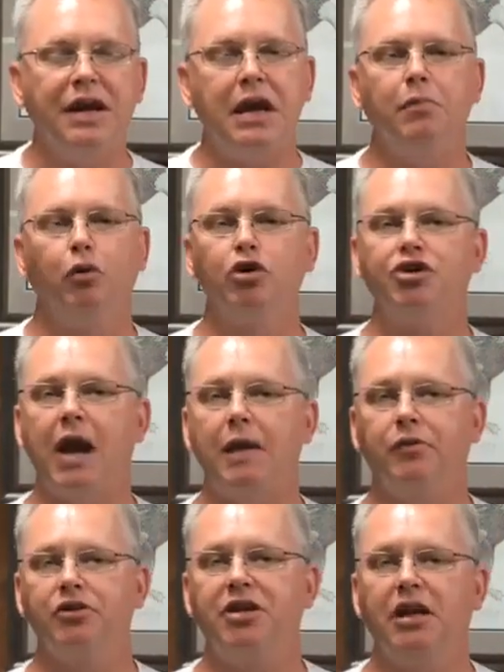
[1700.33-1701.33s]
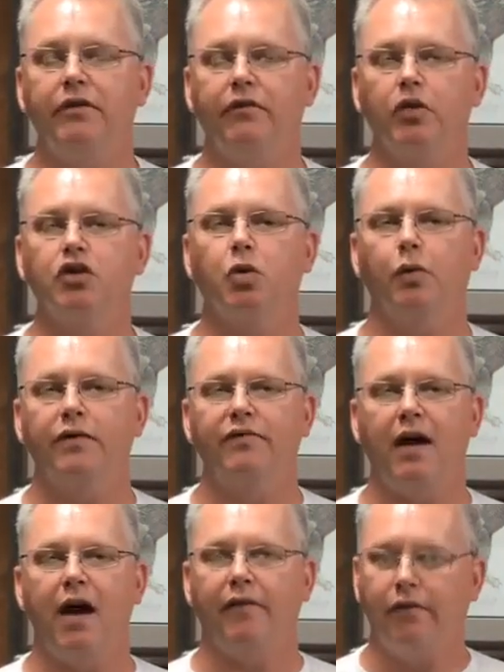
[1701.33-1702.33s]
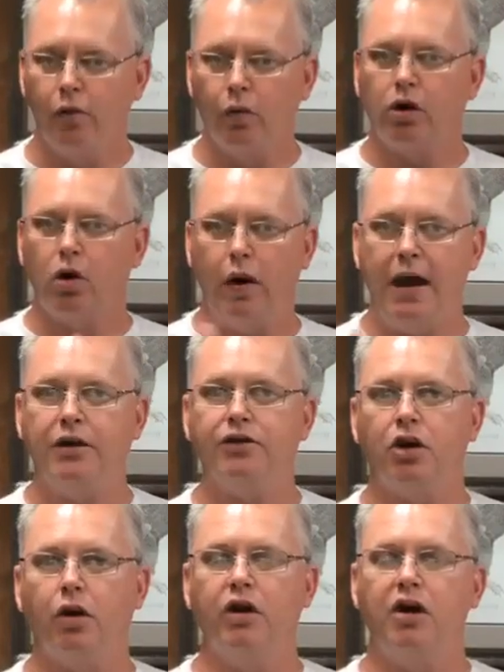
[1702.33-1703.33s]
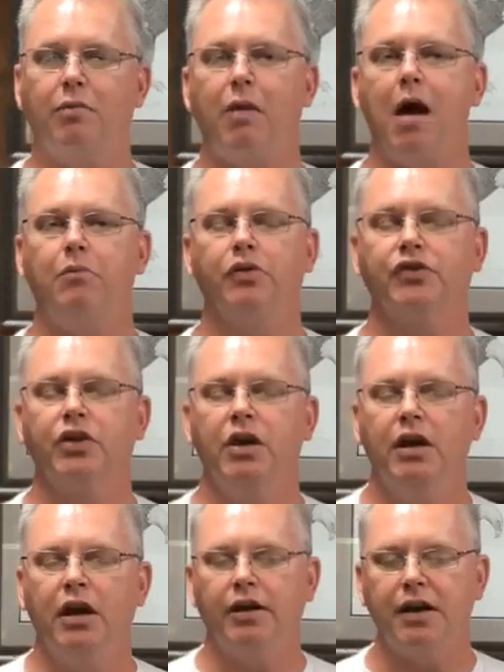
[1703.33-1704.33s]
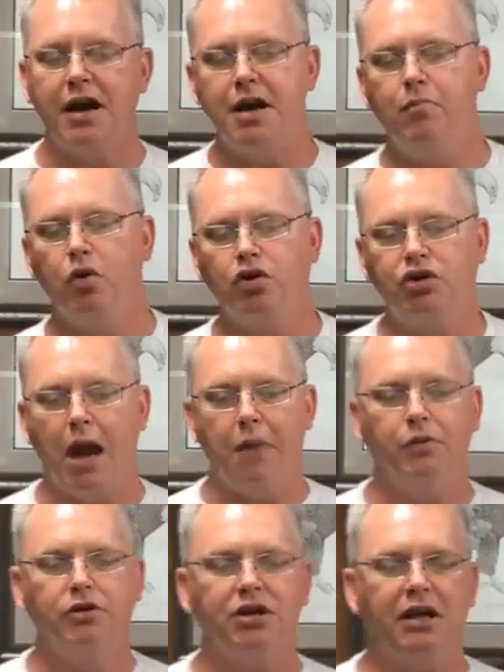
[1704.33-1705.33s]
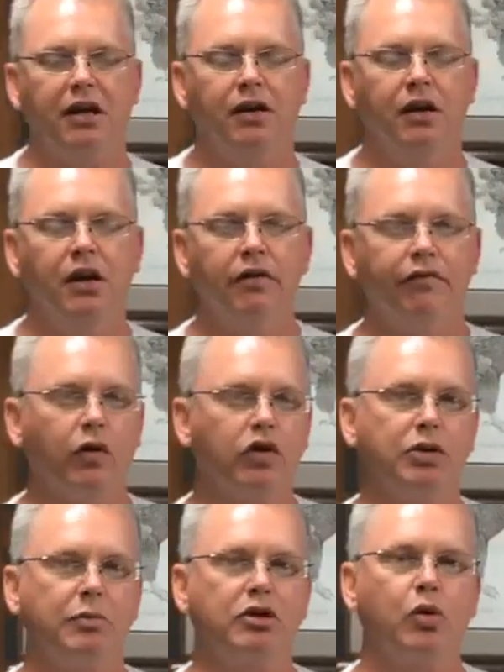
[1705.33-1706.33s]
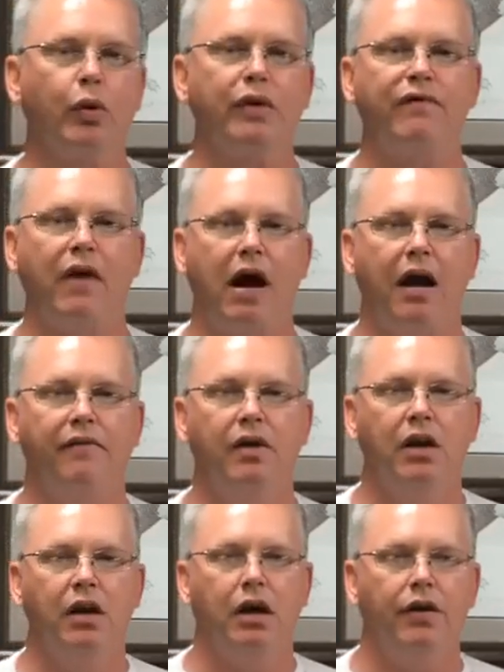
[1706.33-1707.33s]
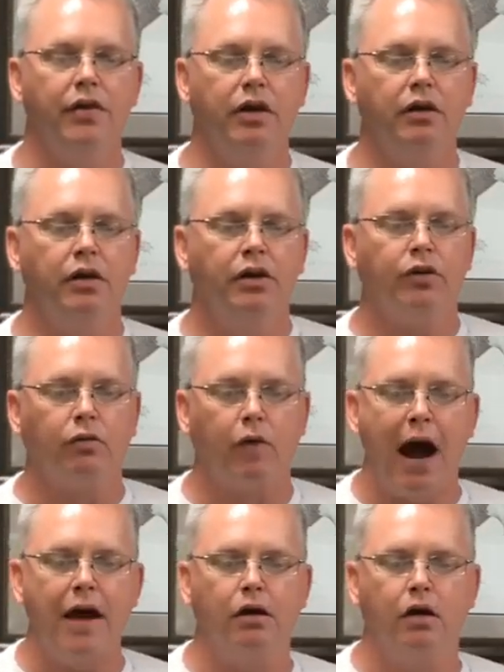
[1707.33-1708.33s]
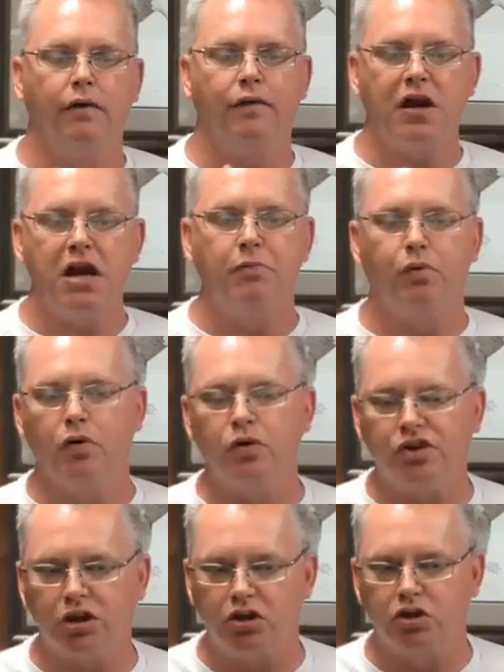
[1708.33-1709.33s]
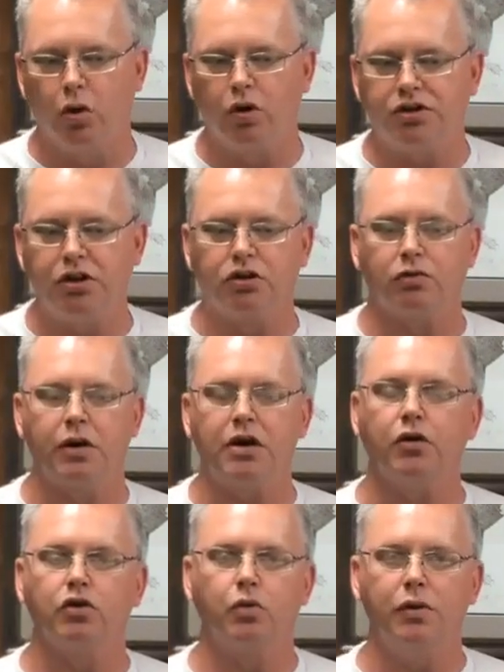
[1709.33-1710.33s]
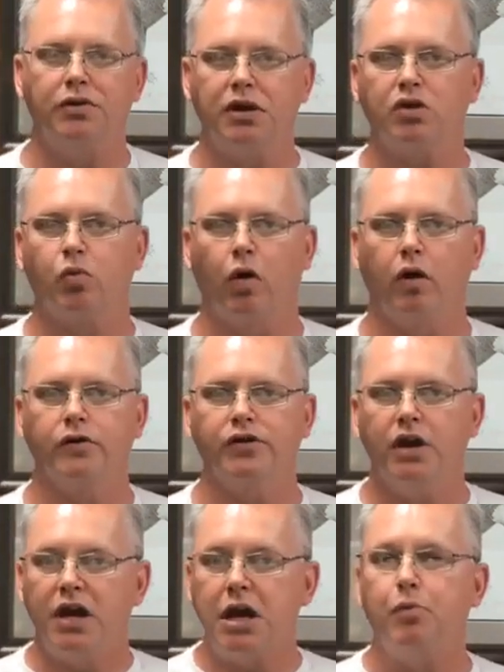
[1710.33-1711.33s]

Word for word: In Hebrews chapter 10, verse 25, if you want to go ahead and turn in your Bibles uh, to Hebrews chapter 10, verse number 25, uh, the, the writer of Hebrews exhorts his readers with these words.